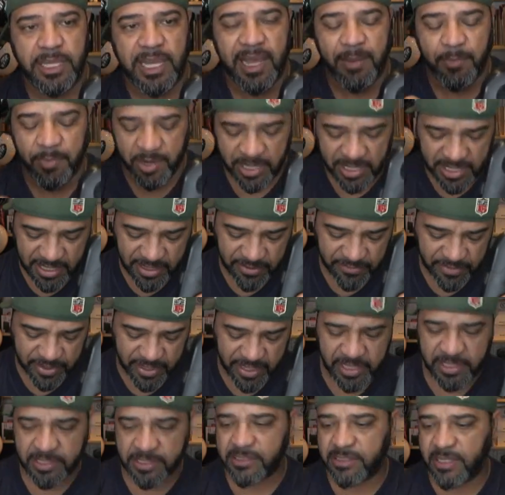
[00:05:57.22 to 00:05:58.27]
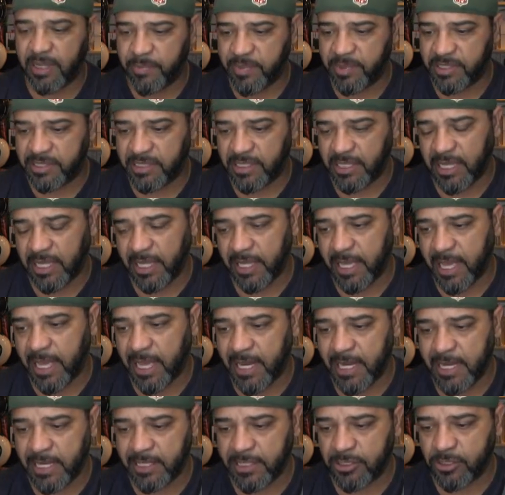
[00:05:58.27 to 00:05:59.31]
I believe is, let me see
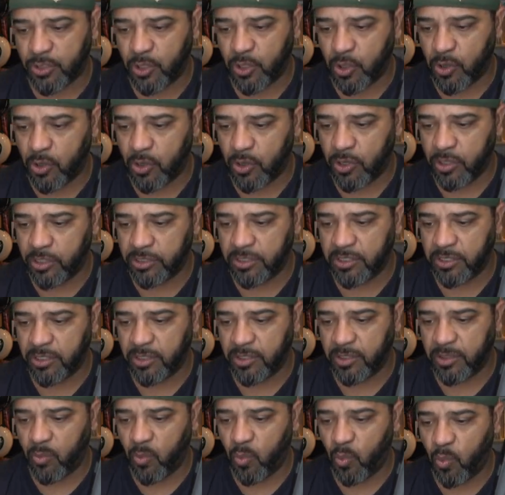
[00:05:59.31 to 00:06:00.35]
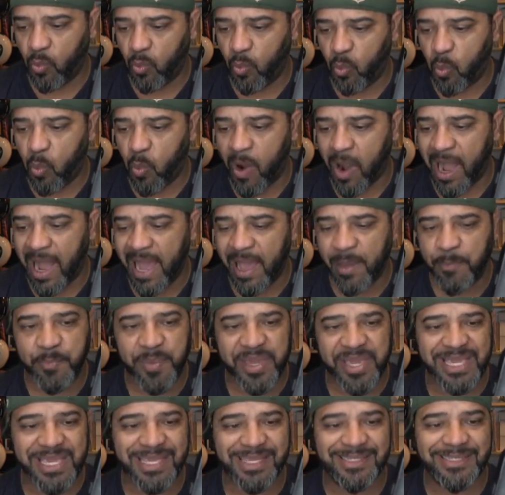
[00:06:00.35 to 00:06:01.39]
again, it's called
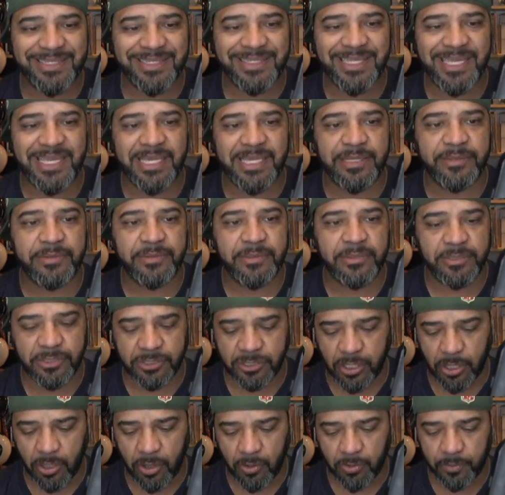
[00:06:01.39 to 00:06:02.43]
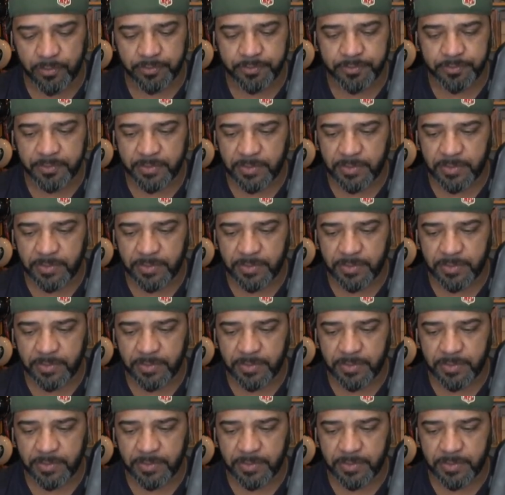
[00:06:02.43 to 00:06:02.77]
YPC. So,